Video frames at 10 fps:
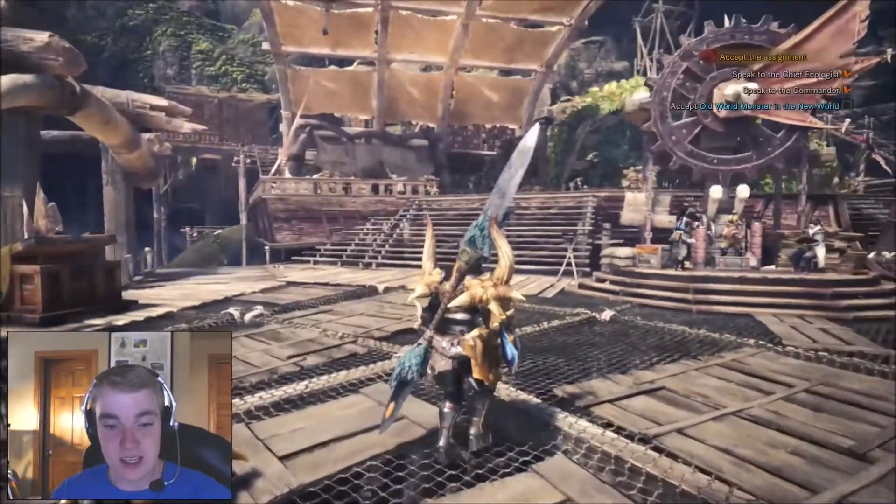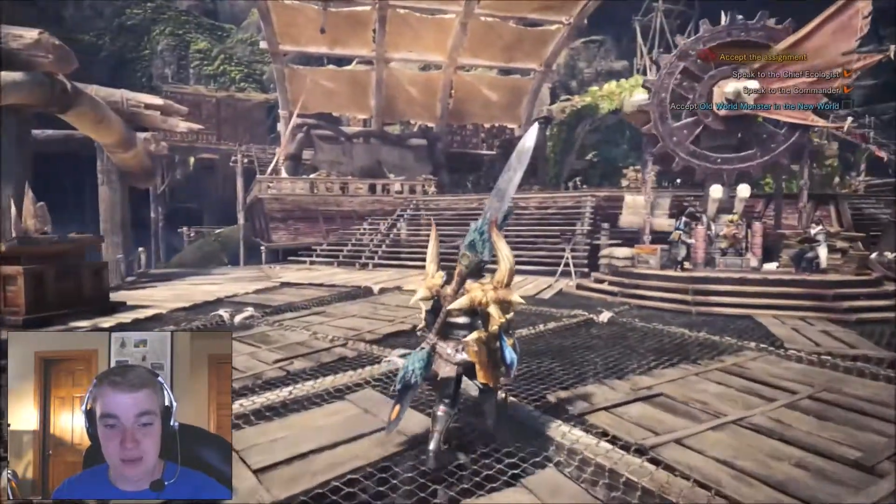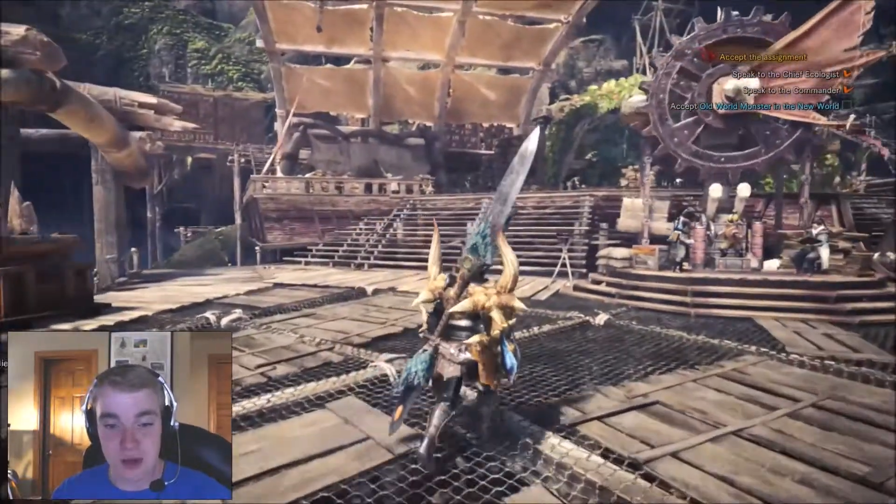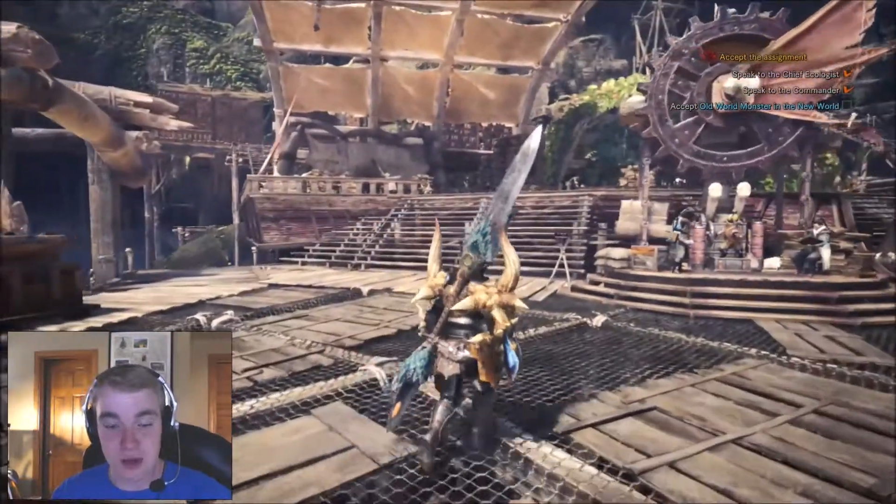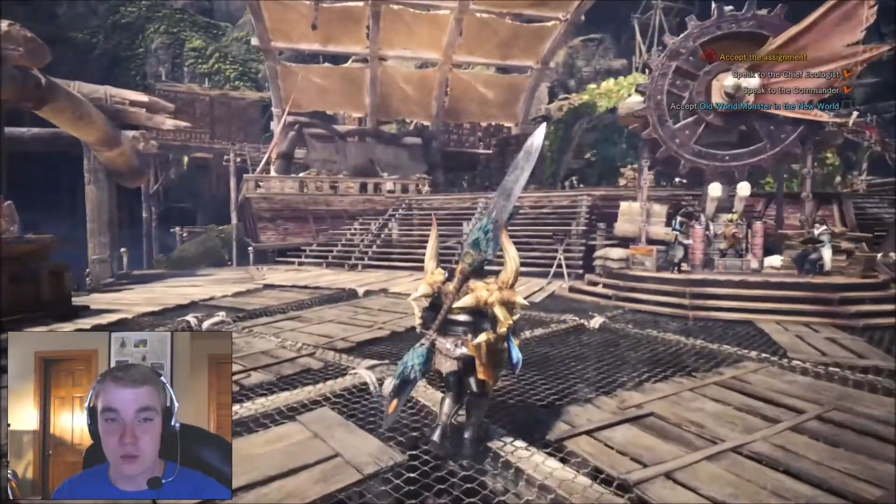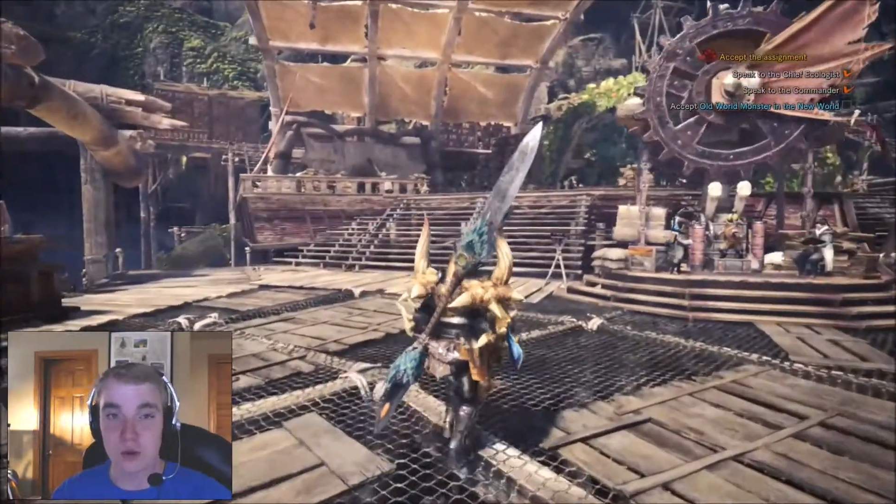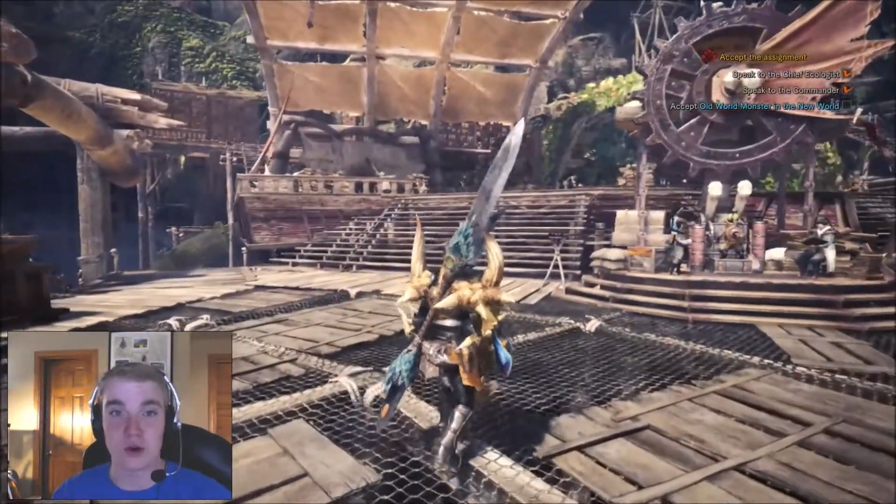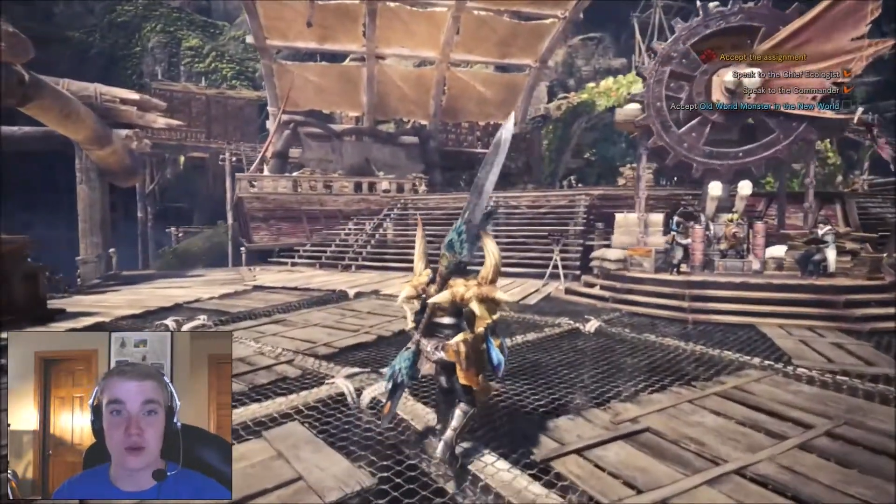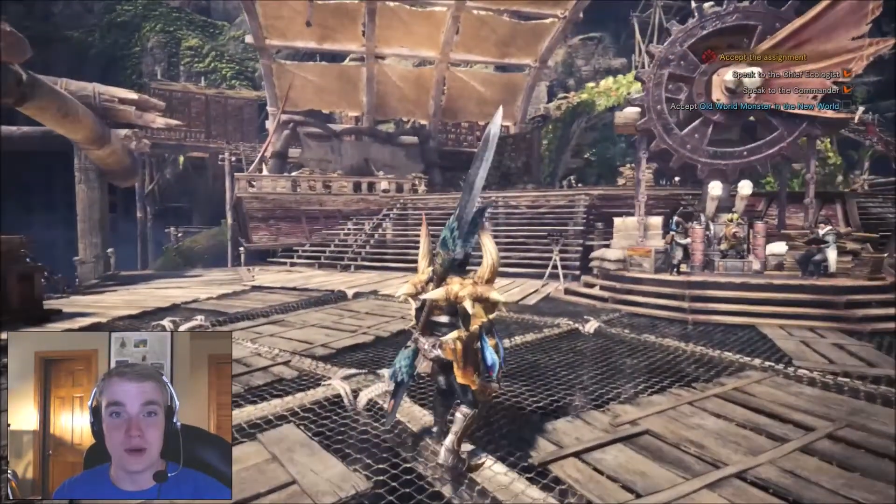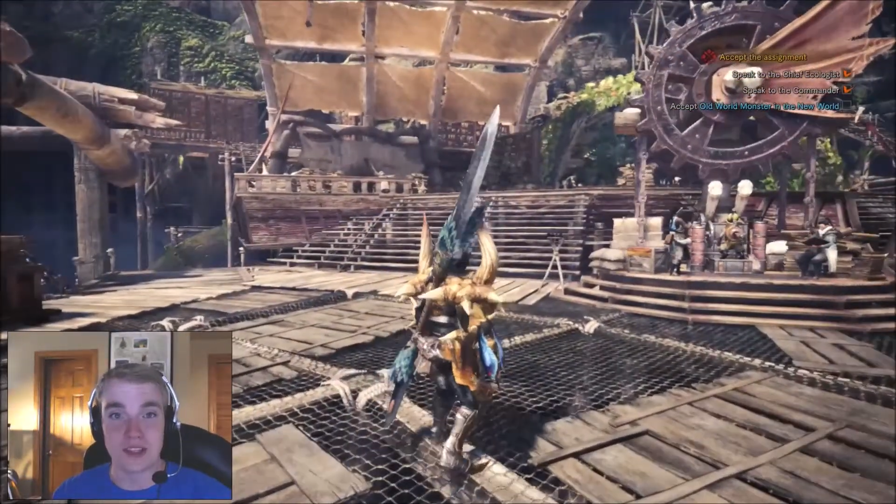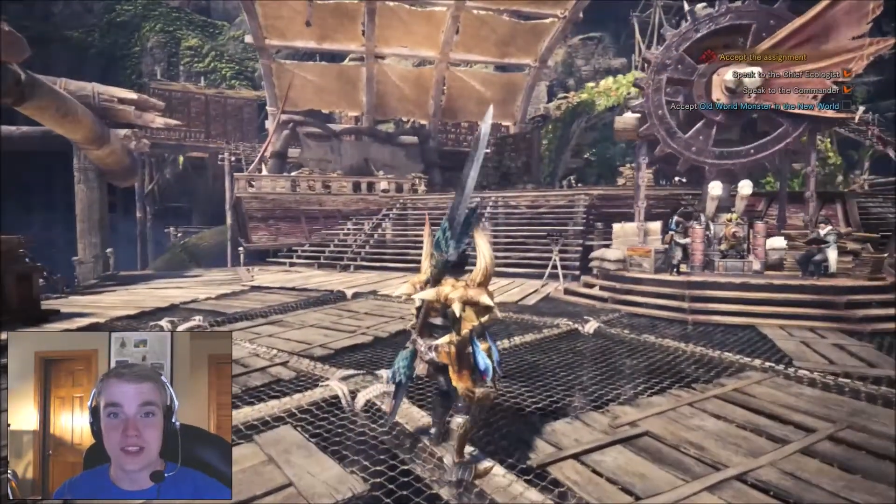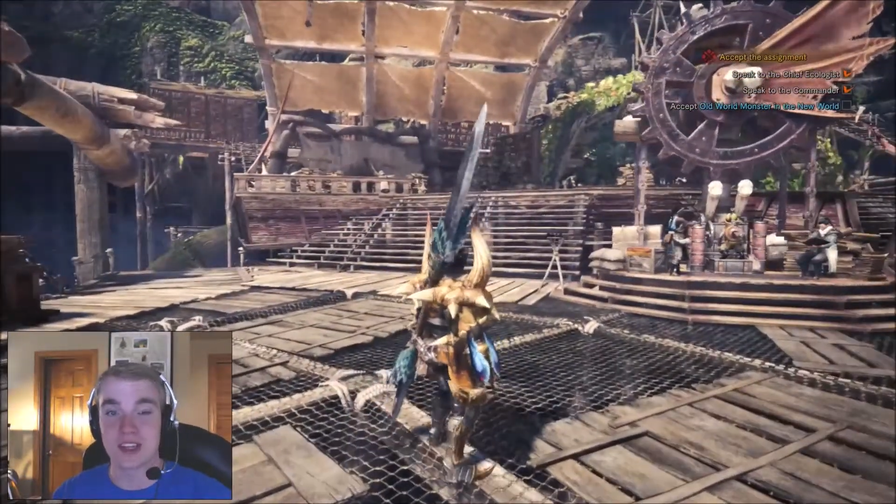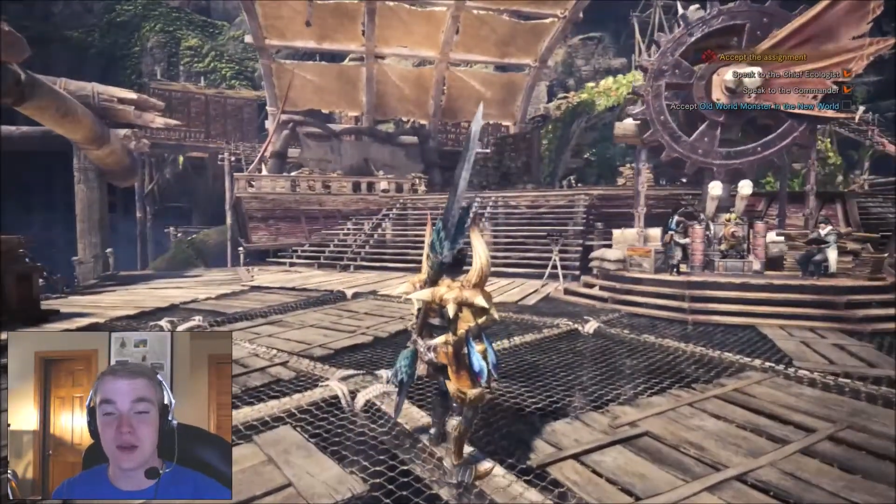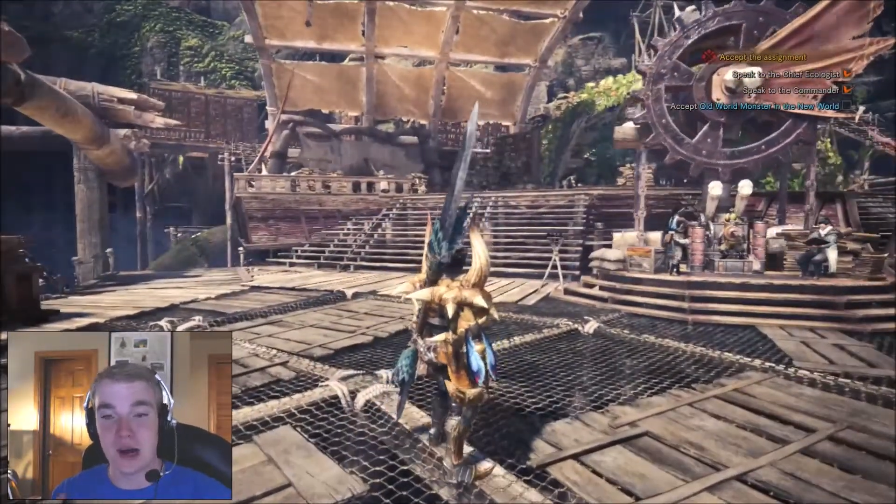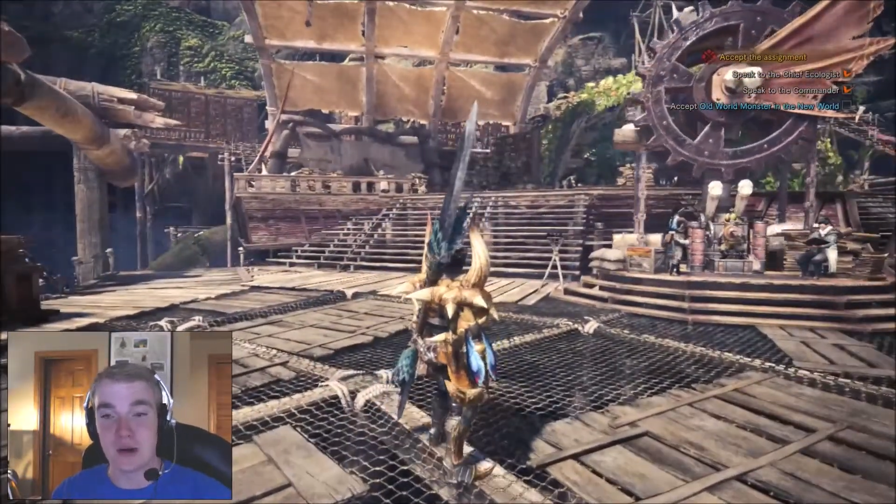I am Cube World, but still,